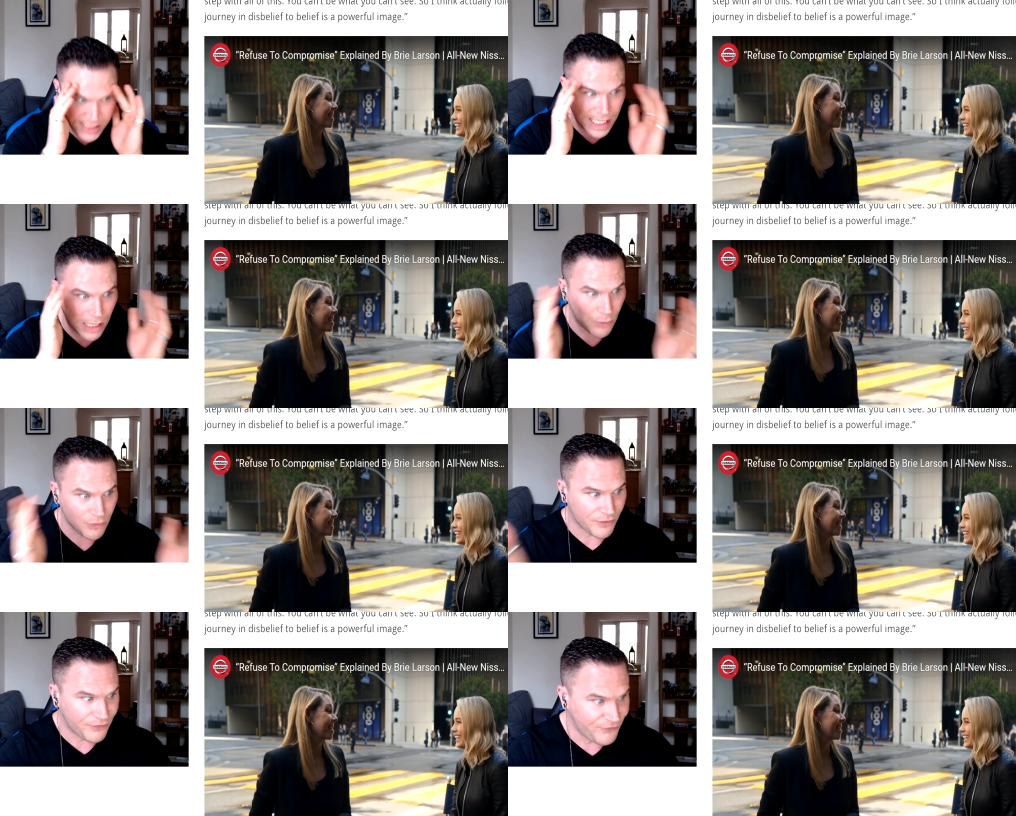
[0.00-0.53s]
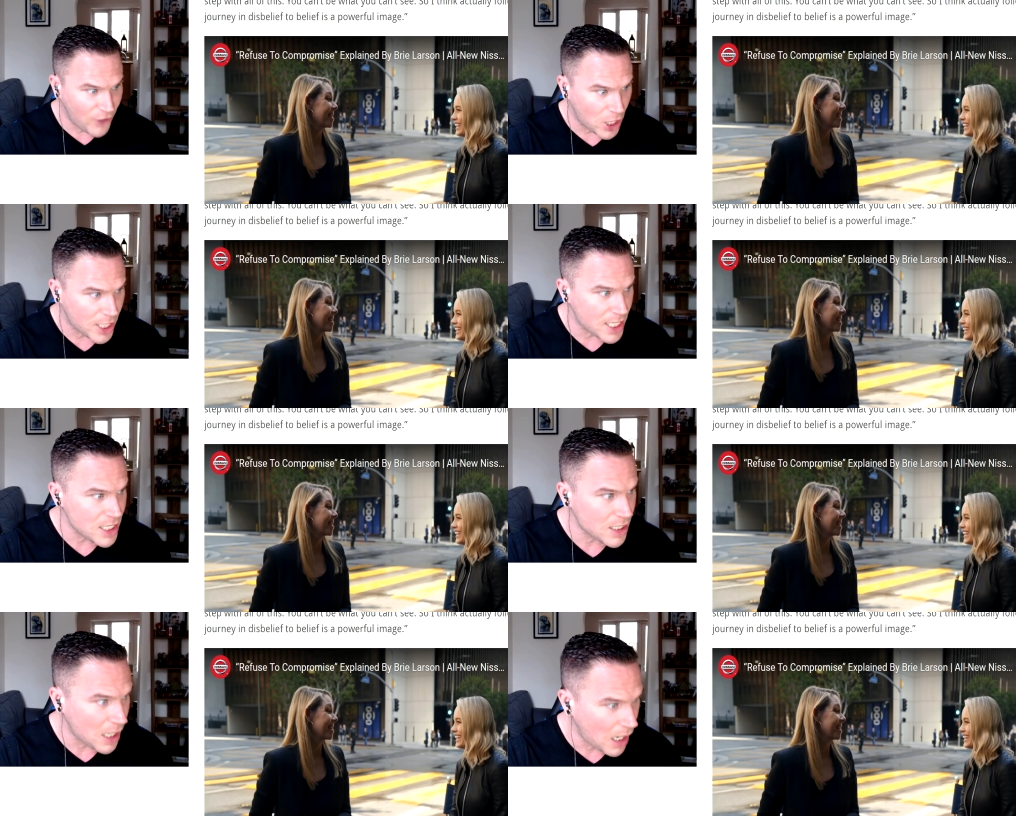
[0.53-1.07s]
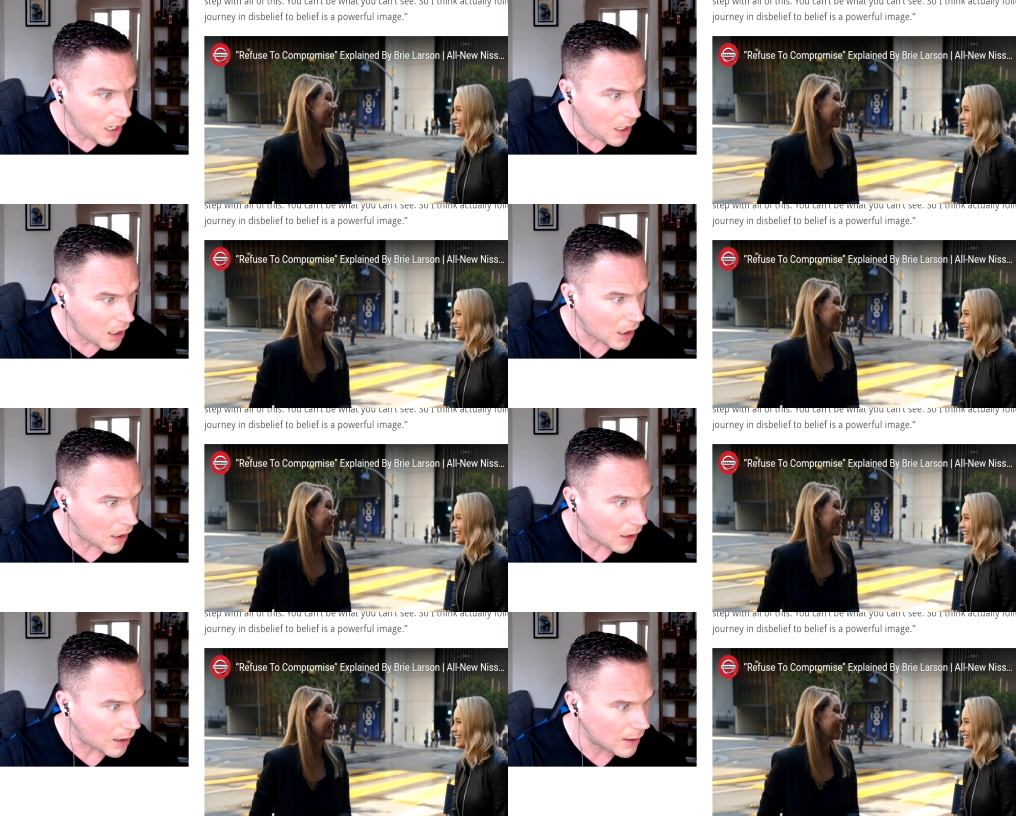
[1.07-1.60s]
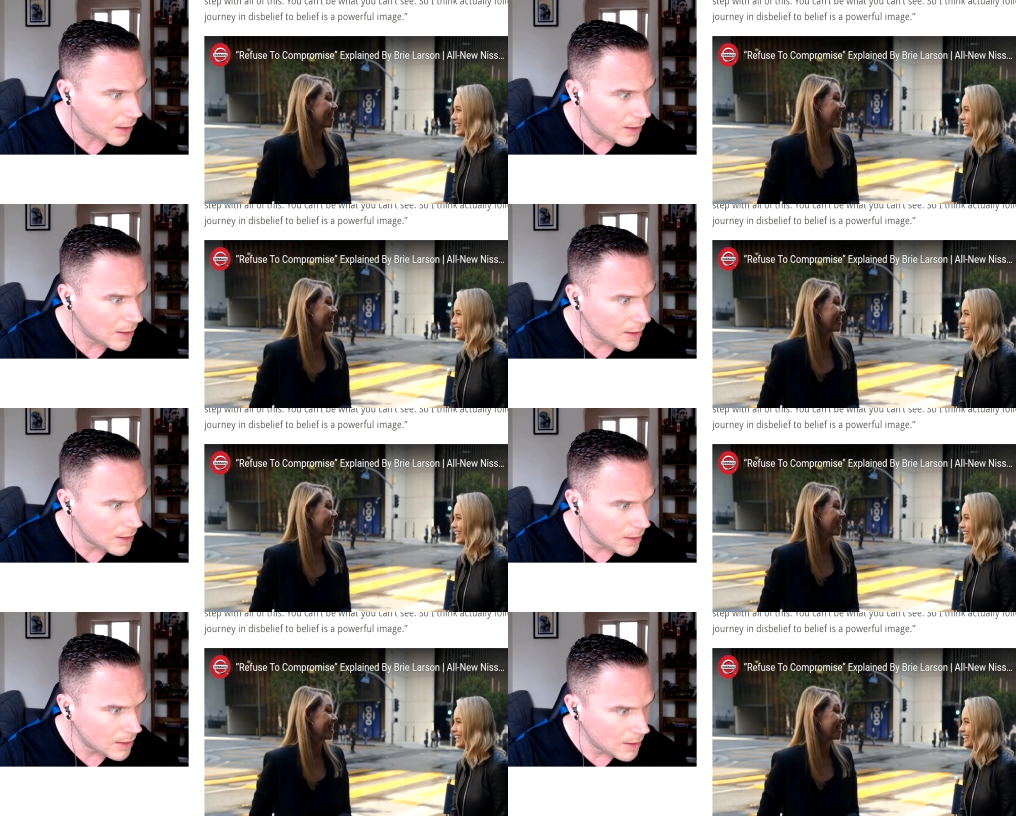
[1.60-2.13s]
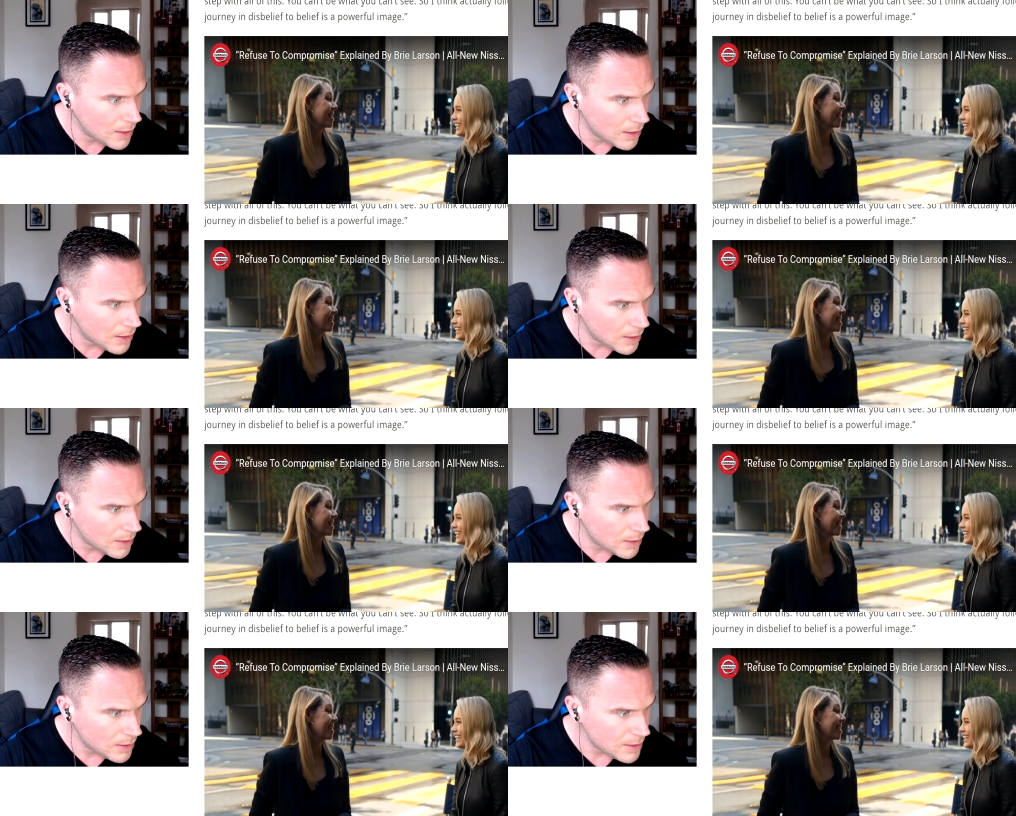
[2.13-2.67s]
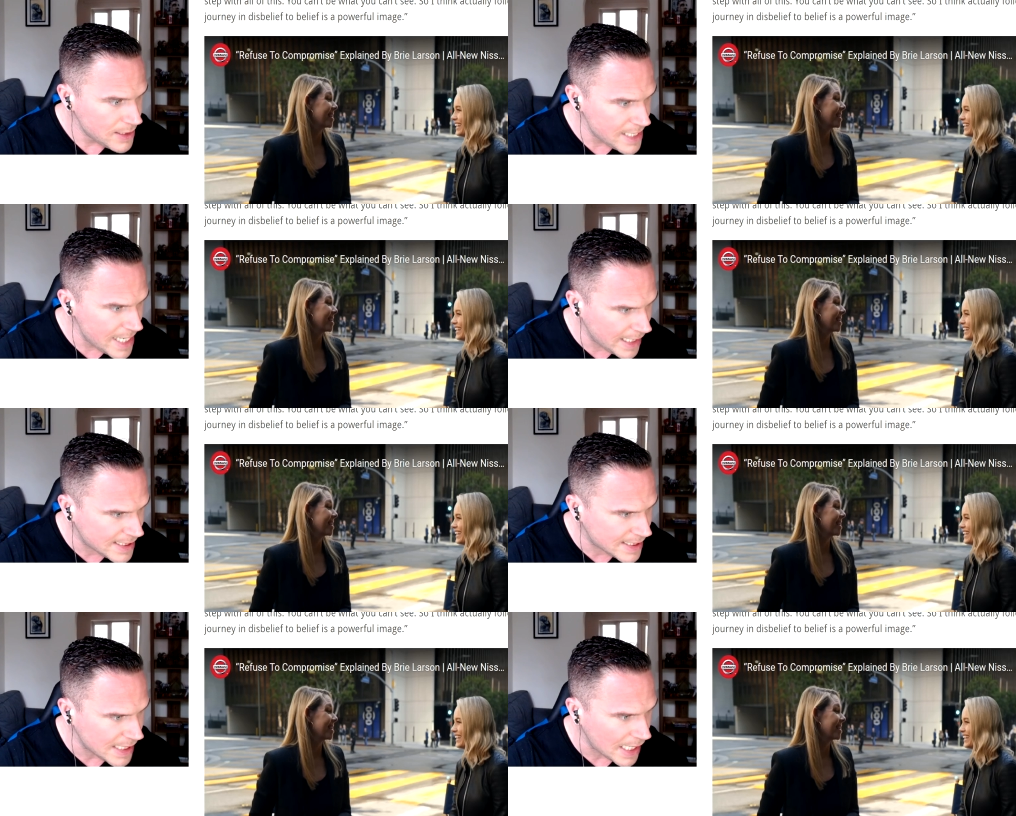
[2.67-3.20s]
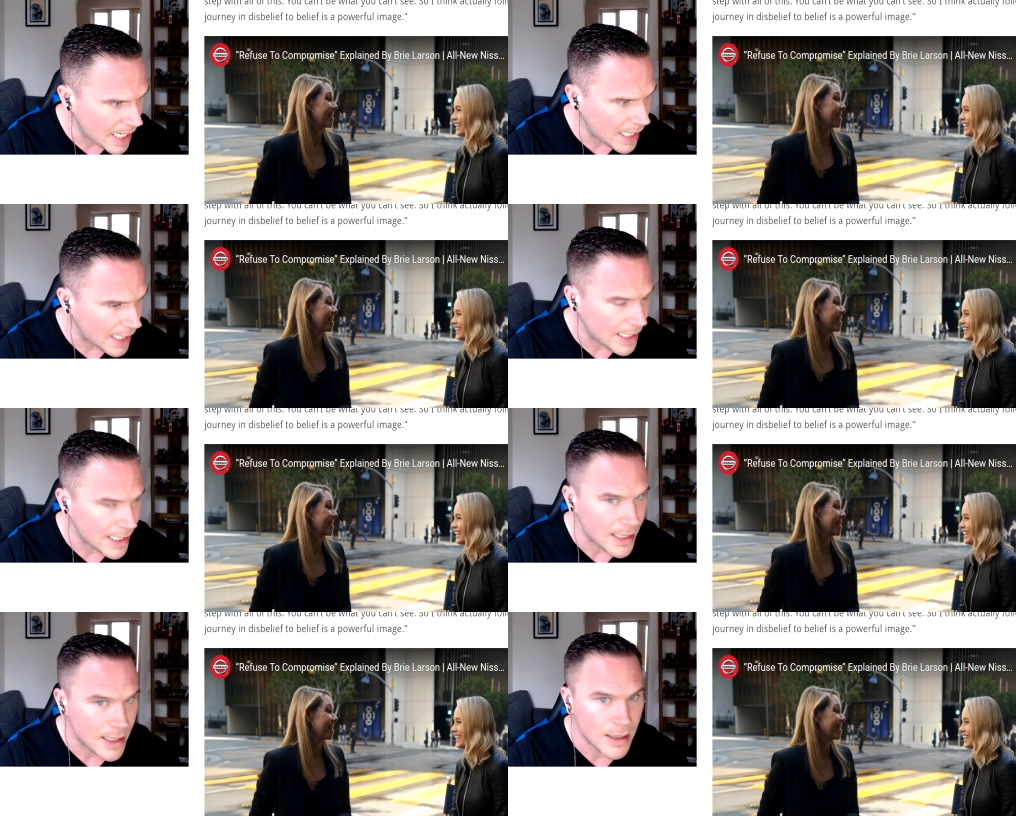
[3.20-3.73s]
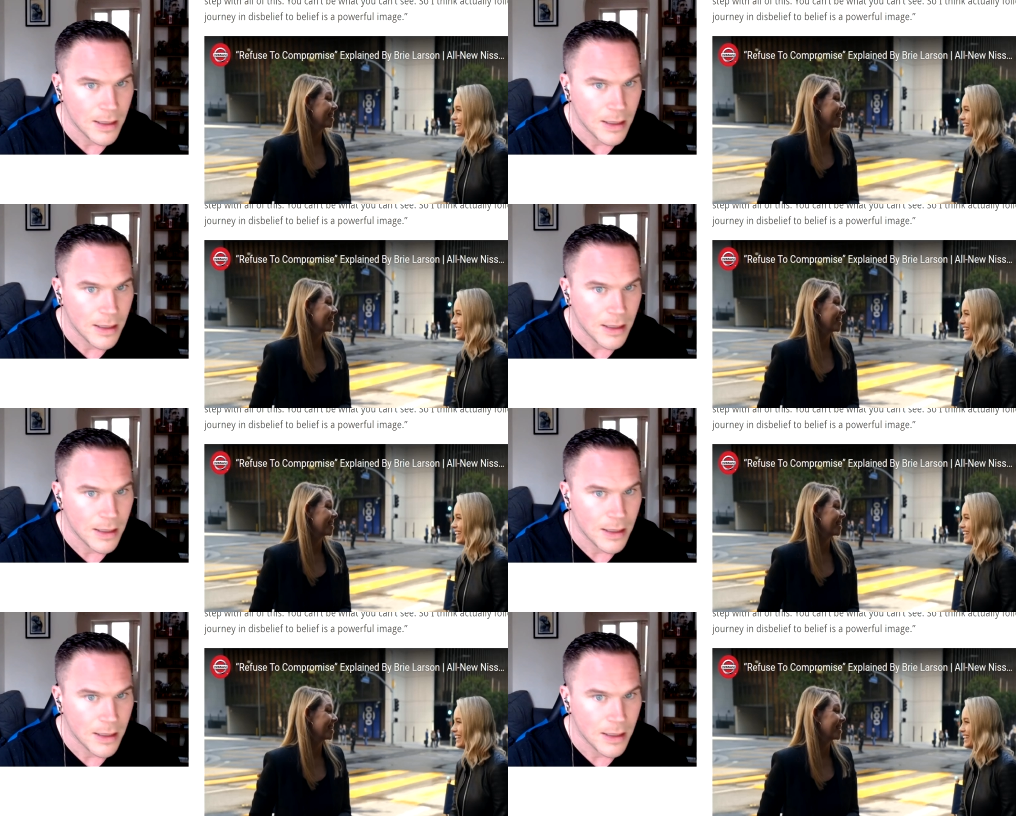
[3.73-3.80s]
Speaker 1: sell the fucking car. Nissan!